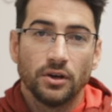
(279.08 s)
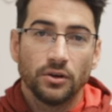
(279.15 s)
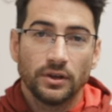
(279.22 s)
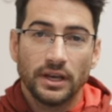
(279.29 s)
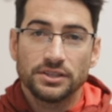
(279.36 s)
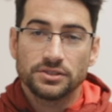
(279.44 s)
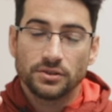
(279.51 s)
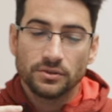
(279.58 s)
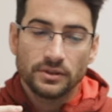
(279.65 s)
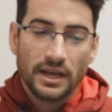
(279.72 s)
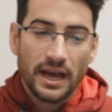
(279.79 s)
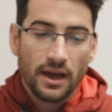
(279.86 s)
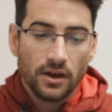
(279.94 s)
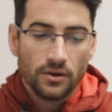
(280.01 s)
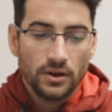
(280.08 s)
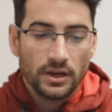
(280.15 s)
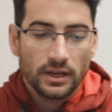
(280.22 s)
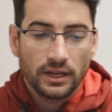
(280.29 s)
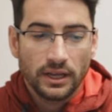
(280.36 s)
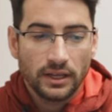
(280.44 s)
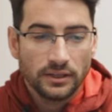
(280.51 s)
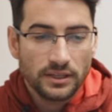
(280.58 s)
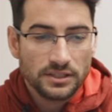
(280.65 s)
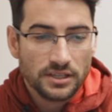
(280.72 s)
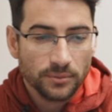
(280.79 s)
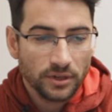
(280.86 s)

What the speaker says: Okay, so now in this,